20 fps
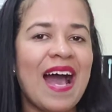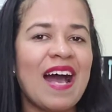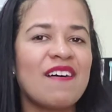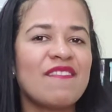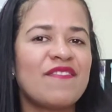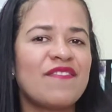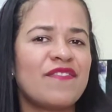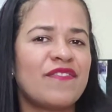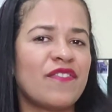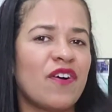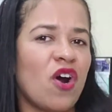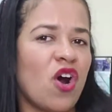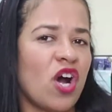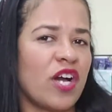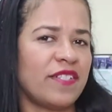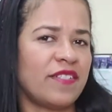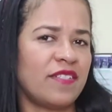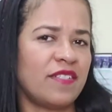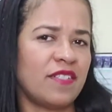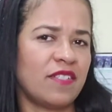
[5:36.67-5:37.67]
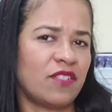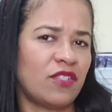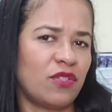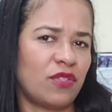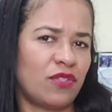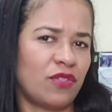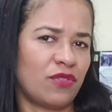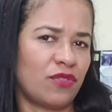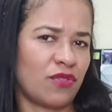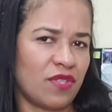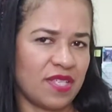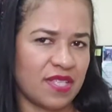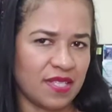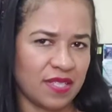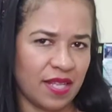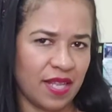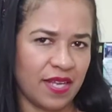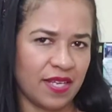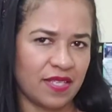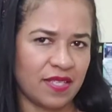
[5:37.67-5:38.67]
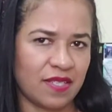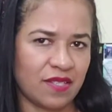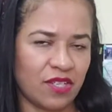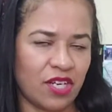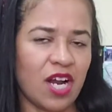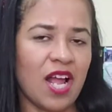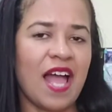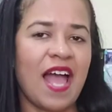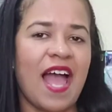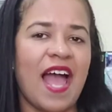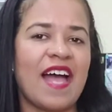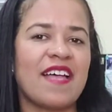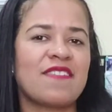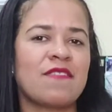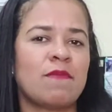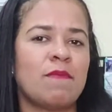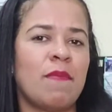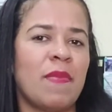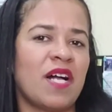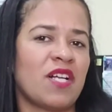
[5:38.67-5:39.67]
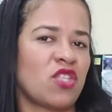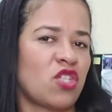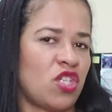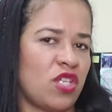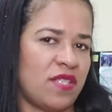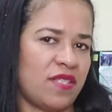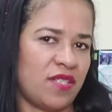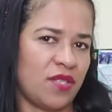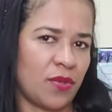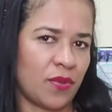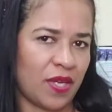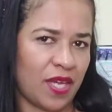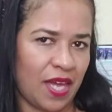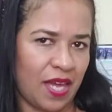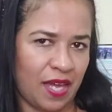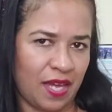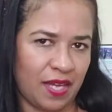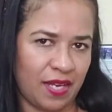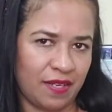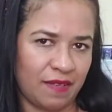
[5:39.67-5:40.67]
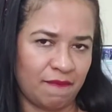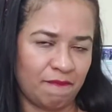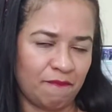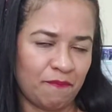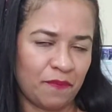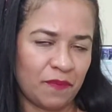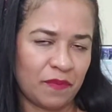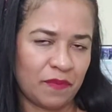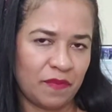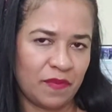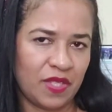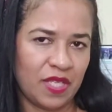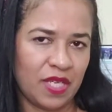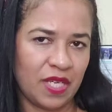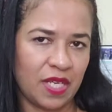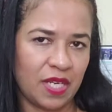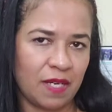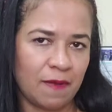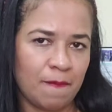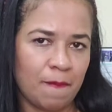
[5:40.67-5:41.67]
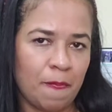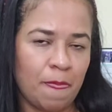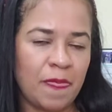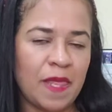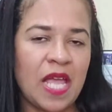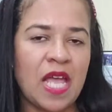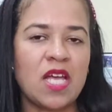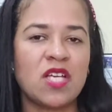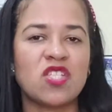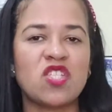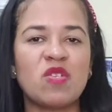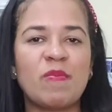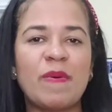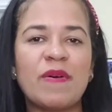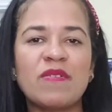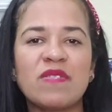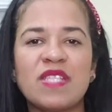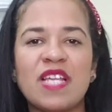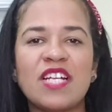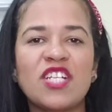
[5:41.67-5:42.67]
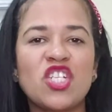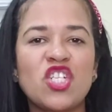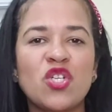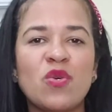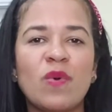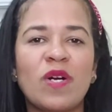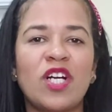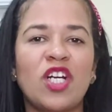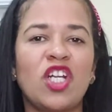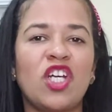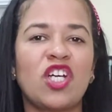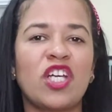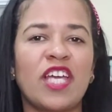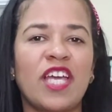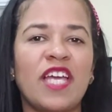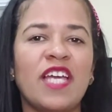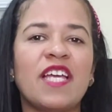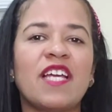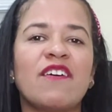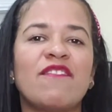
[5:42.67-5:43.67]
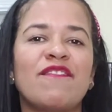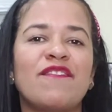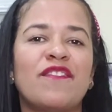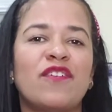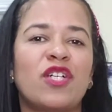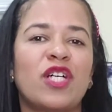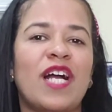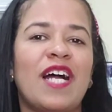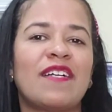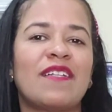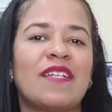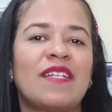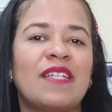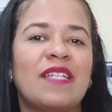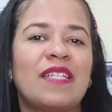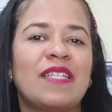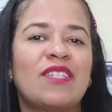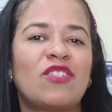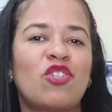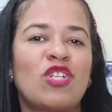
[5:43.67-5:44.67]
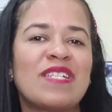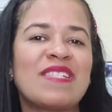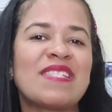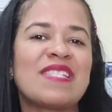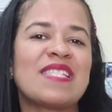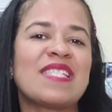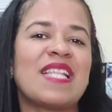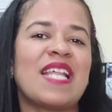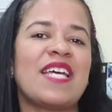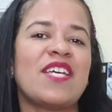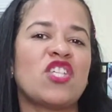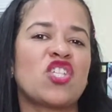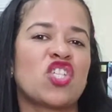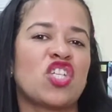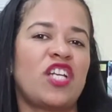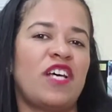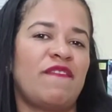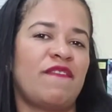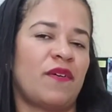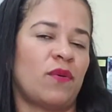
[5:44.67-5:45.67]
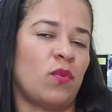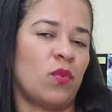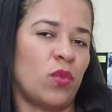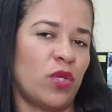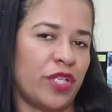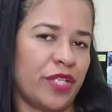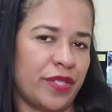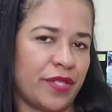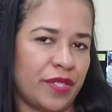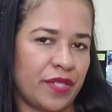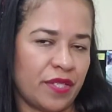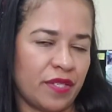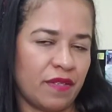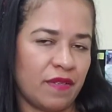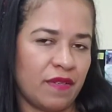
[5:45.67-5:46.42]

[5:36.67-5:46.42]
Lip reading: Avoid the Google Translator as much as you can, yeah? Suppose that you are looking for a translation of a word.